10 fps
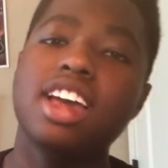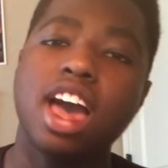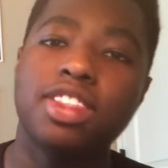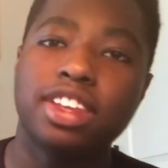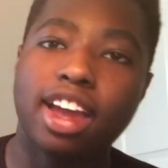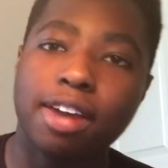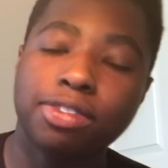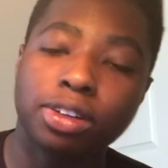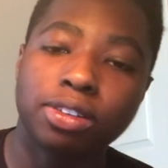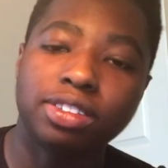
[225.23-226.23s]
And then
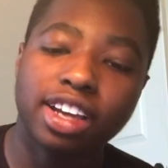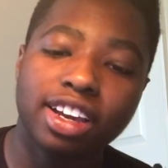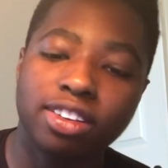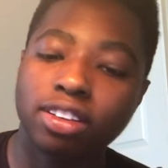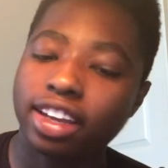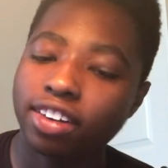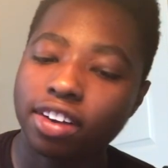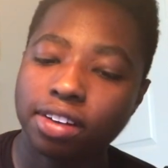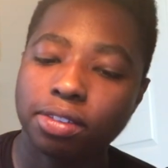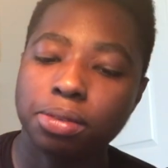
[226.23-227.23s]
after Deku later
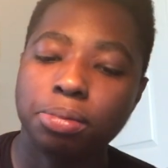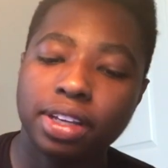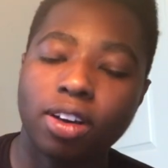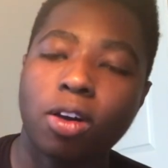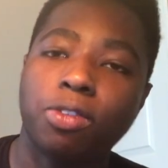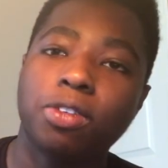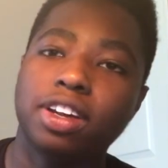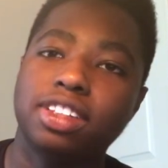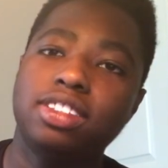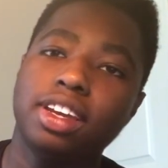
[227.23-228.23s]
on would beat All For
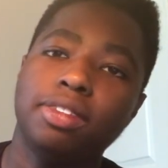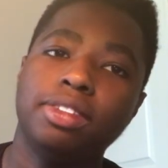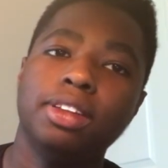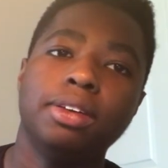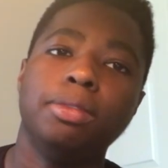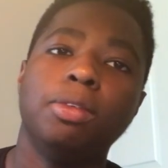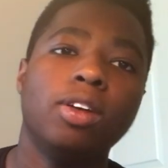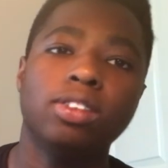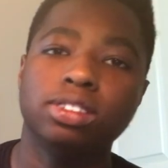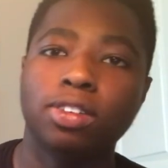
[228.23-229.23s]
One and save the
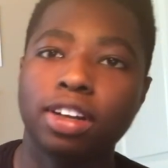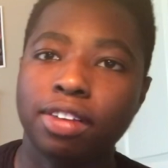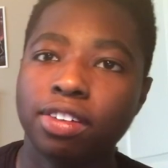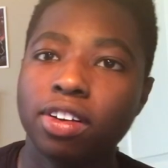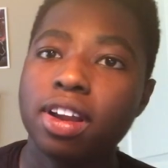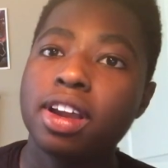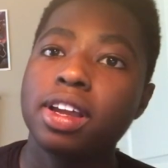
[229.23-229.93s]
world or whatever,